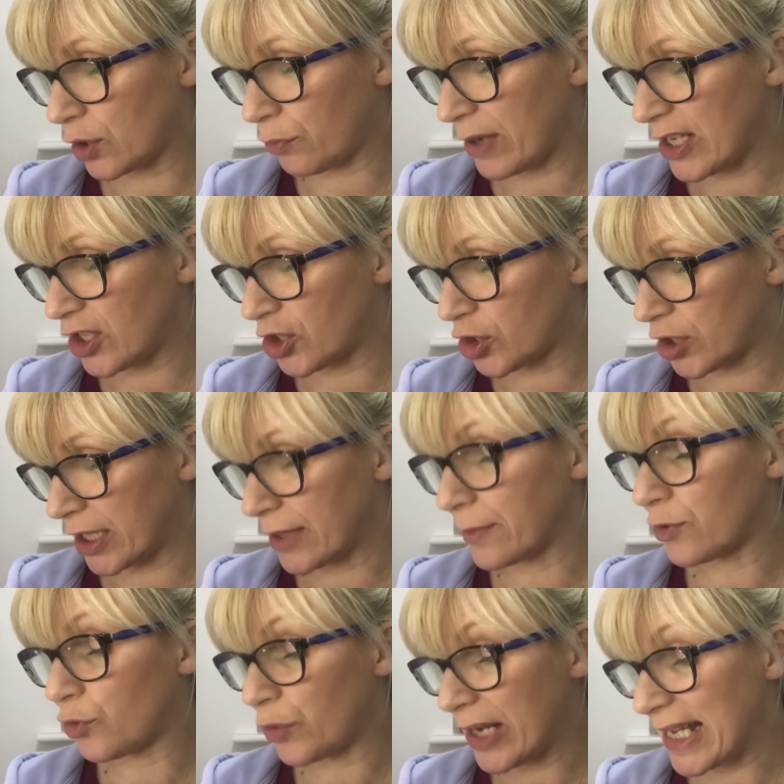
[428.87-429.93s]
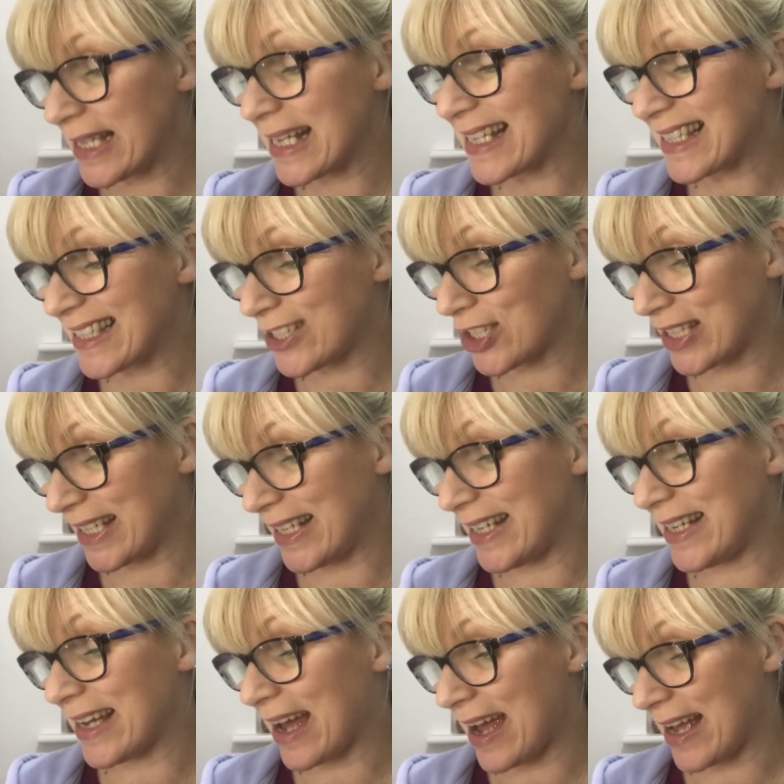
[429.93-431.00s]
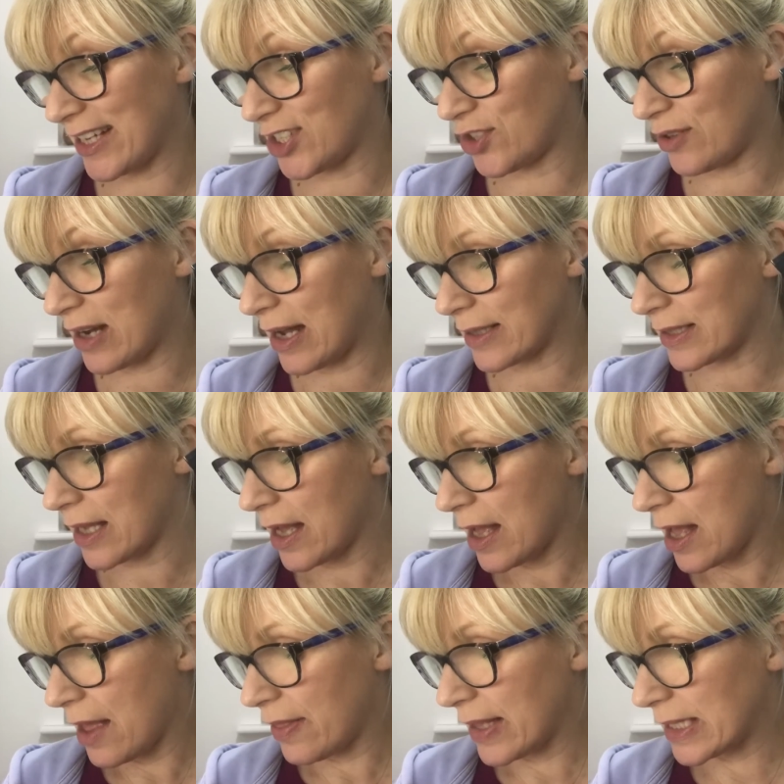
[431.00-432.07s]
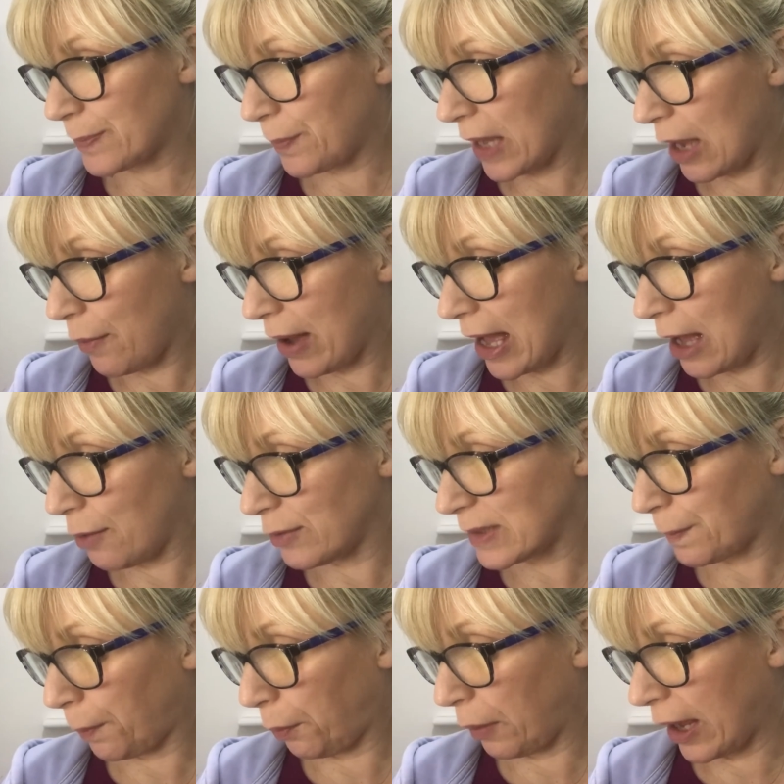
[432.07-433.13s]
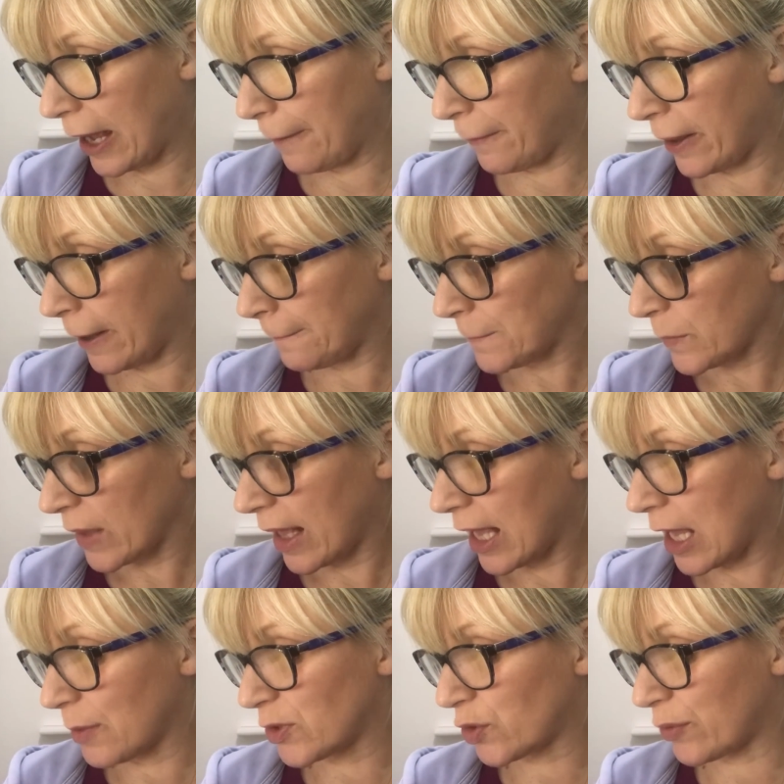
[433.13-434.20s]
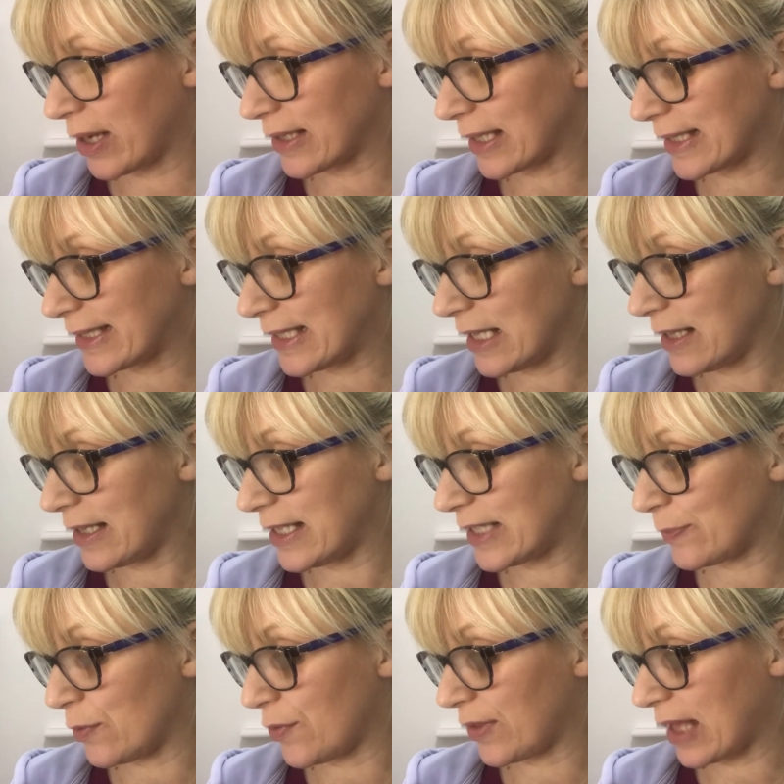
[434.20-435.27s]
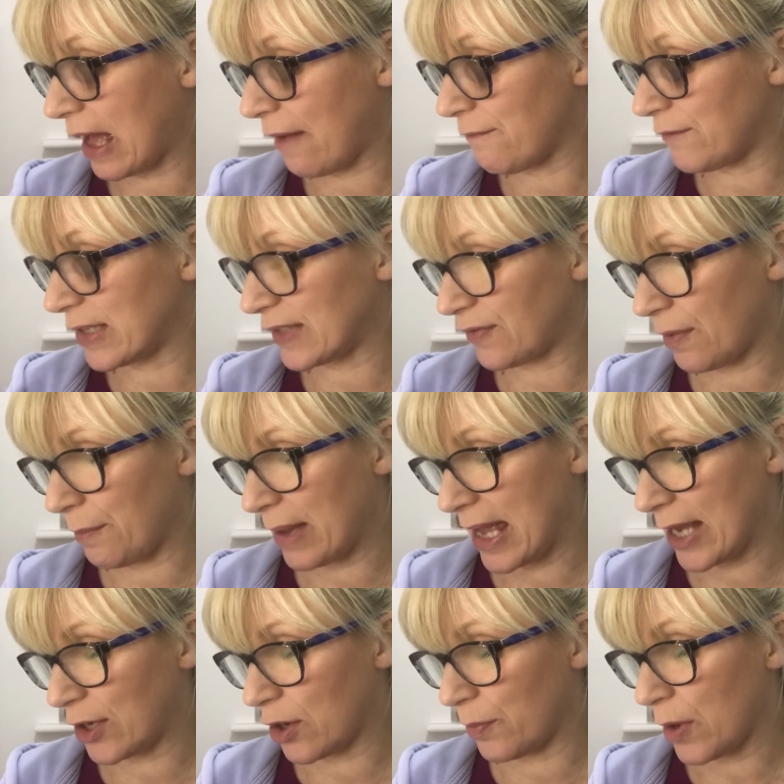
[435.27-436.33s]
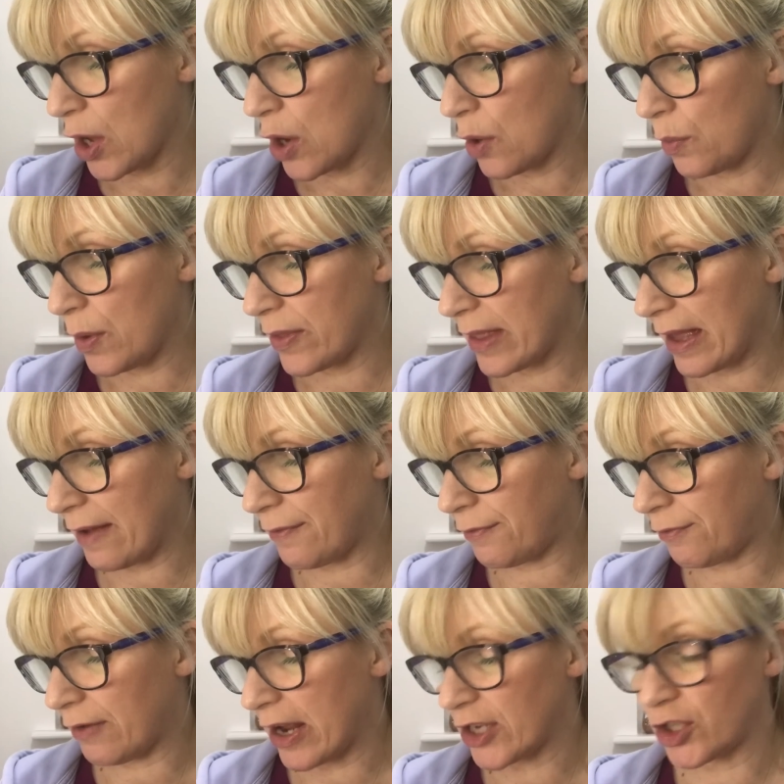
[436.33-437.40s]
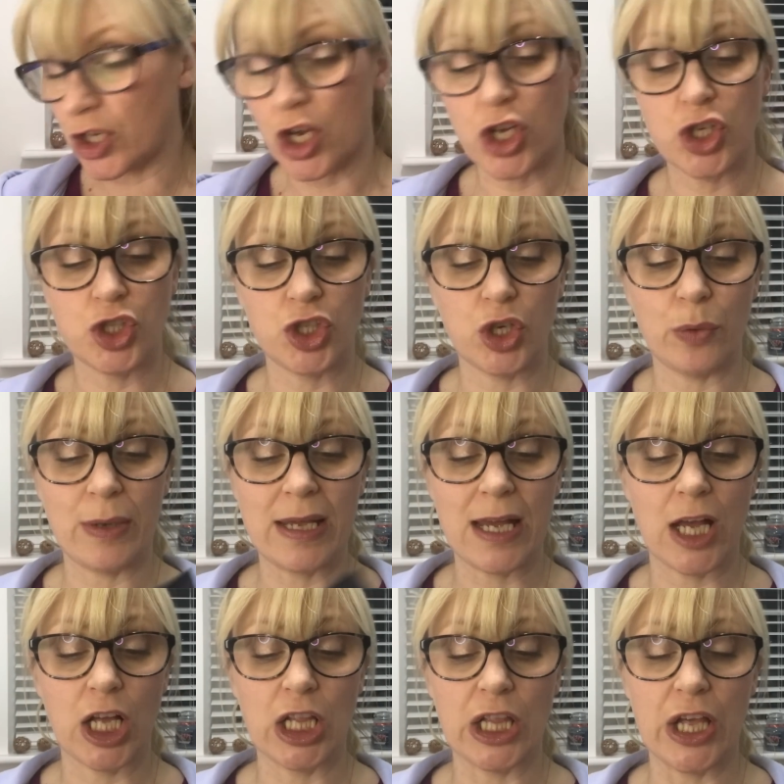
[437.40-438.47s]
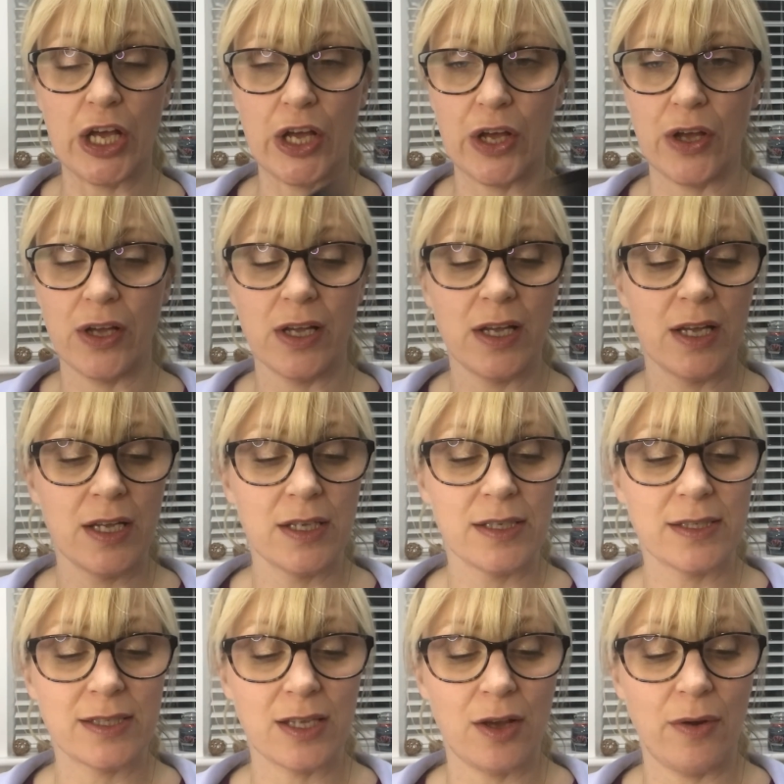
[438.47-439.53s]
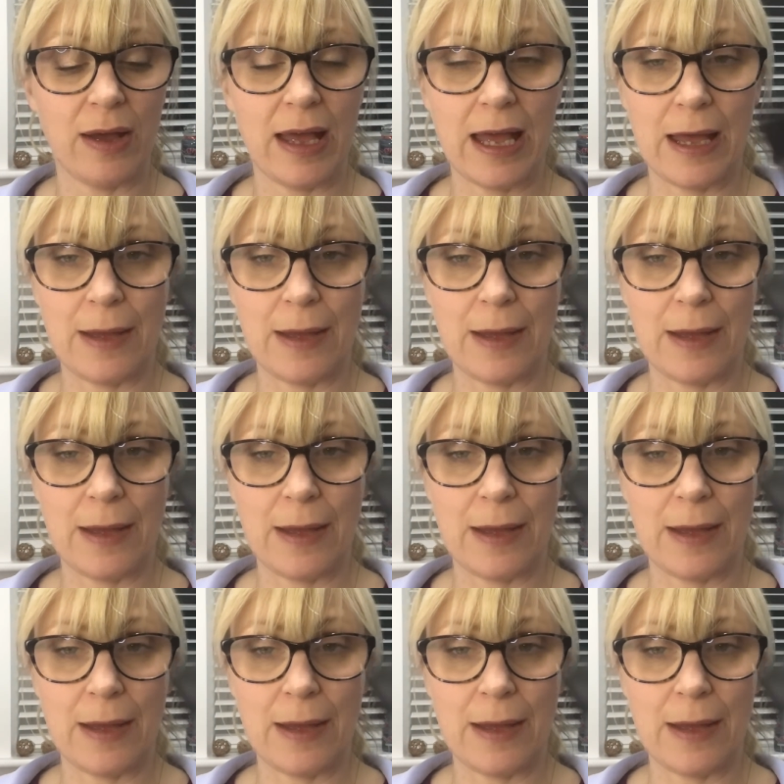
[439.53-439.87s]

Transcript: green tea extract. This powerhouse primer helps create a silky smooth canvas for makeup with a fresh dewy glow. So